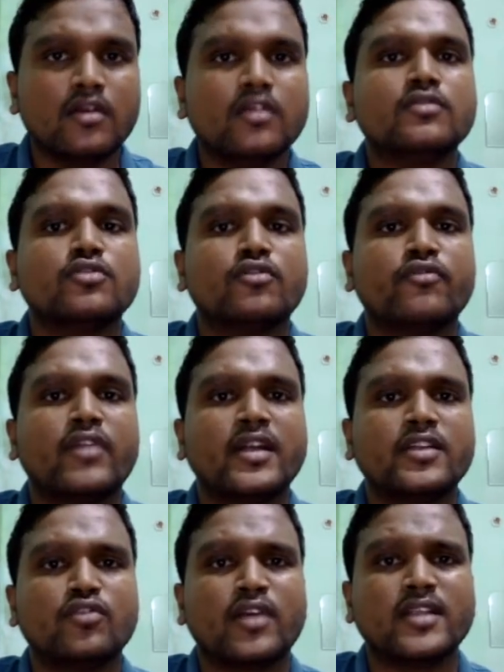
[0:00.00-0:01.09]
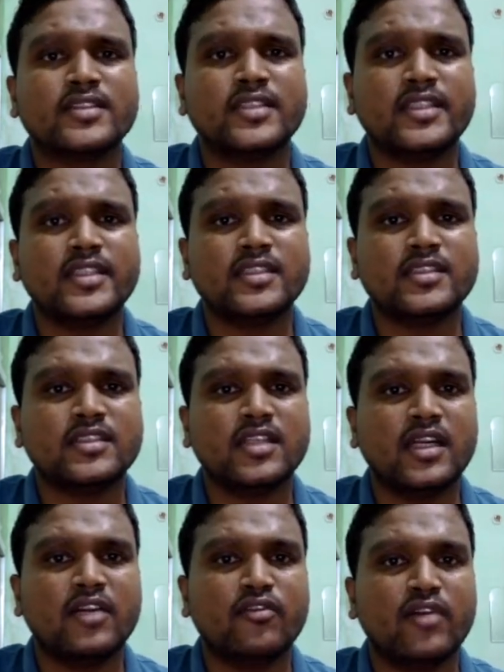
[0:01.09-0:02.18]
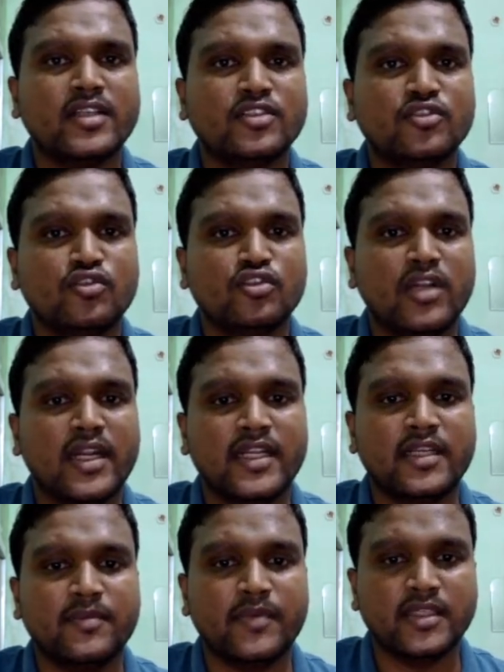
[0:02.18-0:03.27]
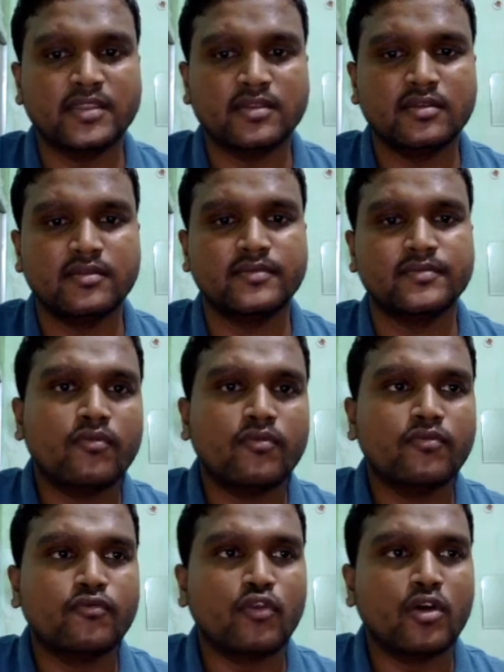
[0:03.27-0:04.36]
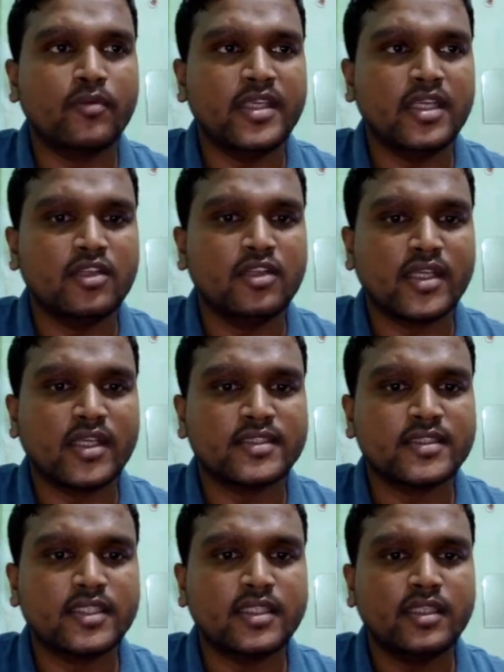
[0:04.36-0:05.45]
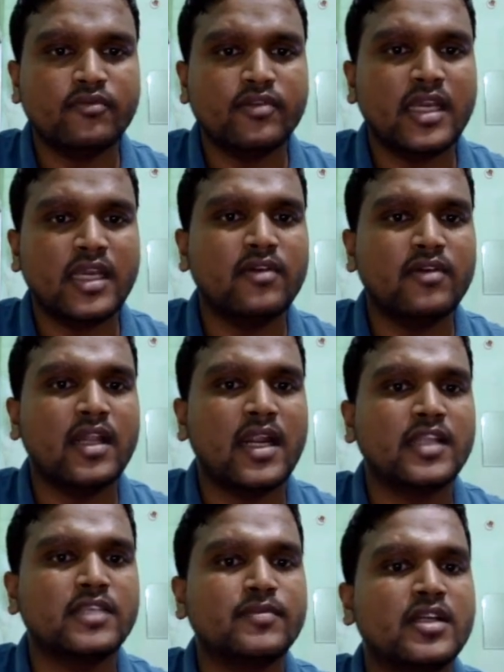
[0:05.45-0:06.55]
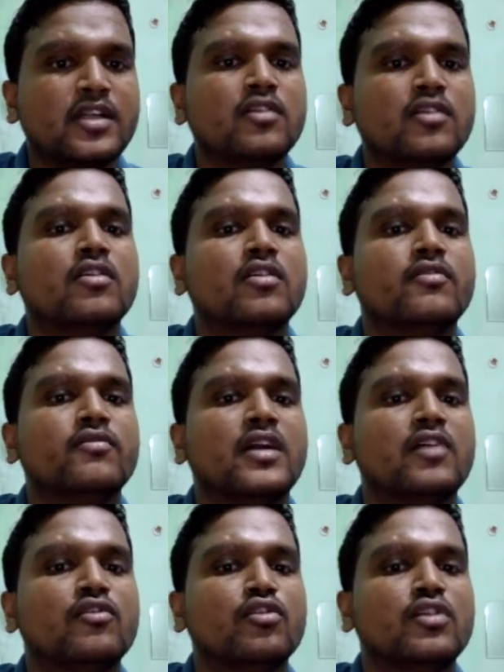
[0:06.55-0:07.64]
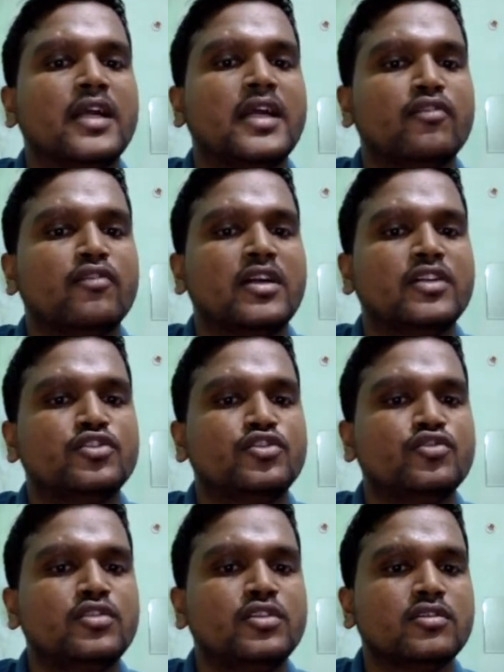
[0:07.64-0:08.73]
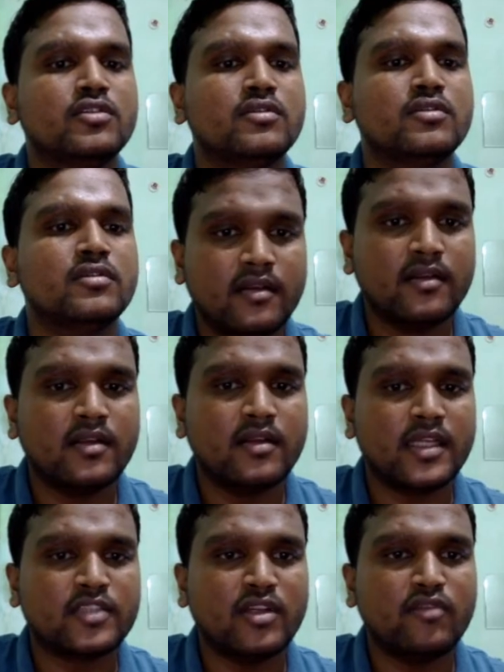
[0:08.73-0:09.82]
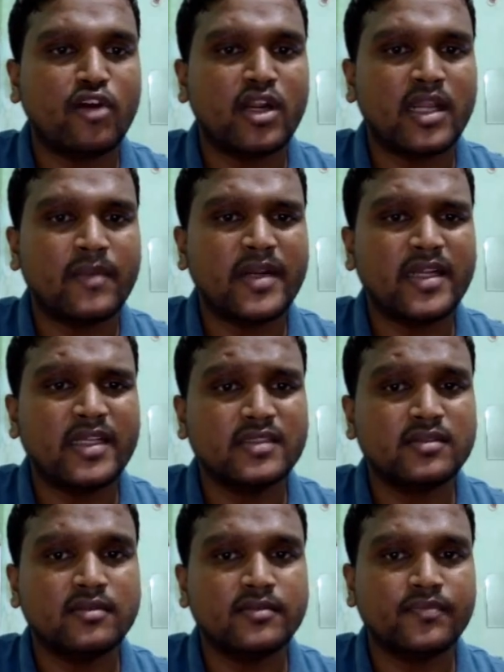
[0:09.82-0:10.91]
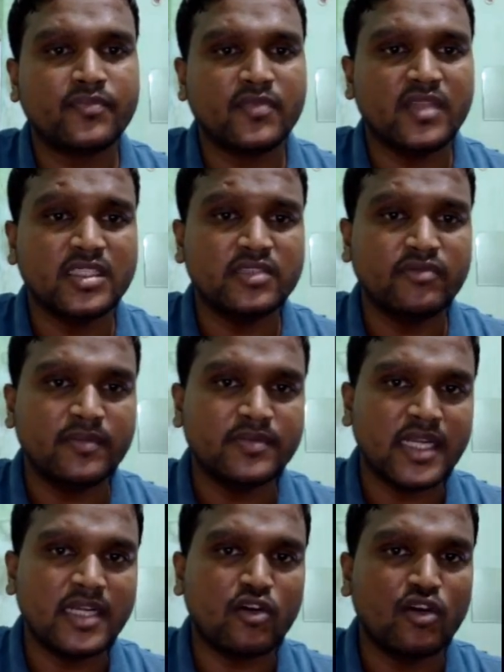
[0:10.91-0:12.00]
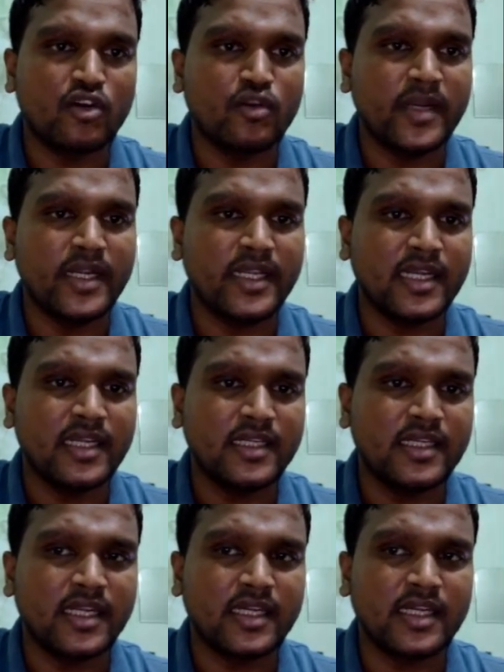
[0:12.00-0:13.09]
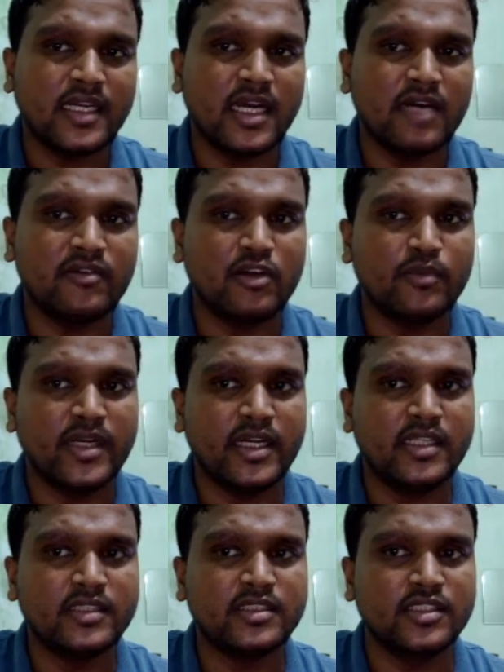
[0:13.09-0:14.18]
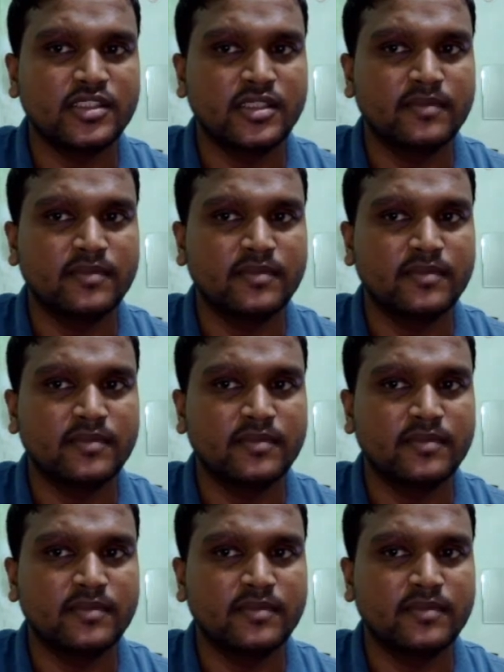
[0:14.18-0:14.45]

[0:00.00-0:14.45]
So friend, you can see this is the Android Studio landing page. From here you can see we have a large button of download Android Studio. Actually what happened is this website automatically detected our operating system,